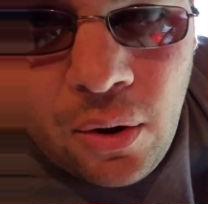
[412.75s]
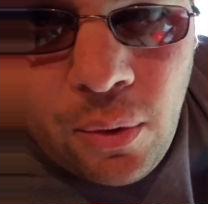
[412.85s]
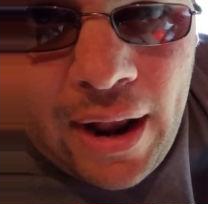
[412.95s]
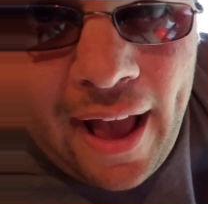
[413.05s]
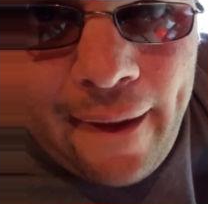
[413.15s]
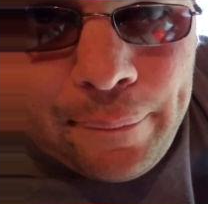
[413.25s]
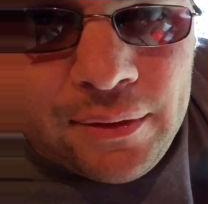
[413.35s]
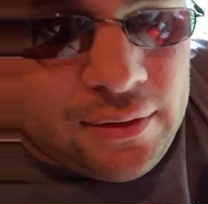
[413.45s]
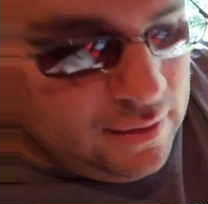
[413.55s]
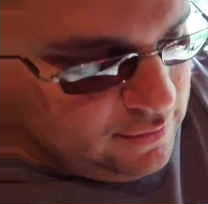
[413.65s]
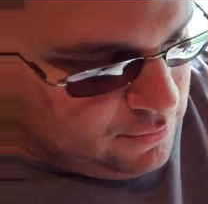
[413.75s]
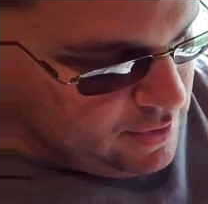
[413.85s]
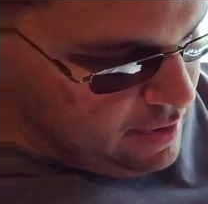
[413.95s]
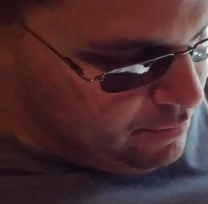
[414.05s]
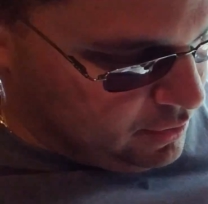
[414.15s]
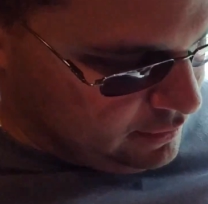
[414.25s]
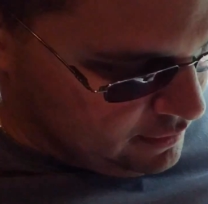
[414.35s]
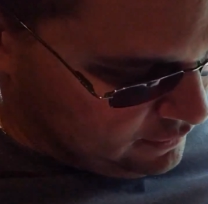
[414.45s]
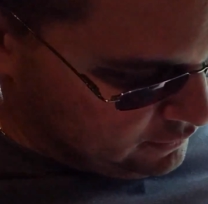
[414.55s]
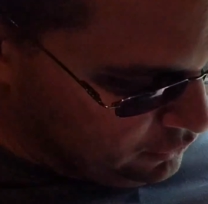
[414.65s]
What happens is when I put,
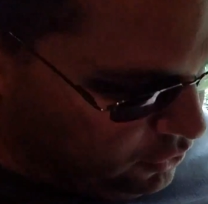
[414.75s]
this is a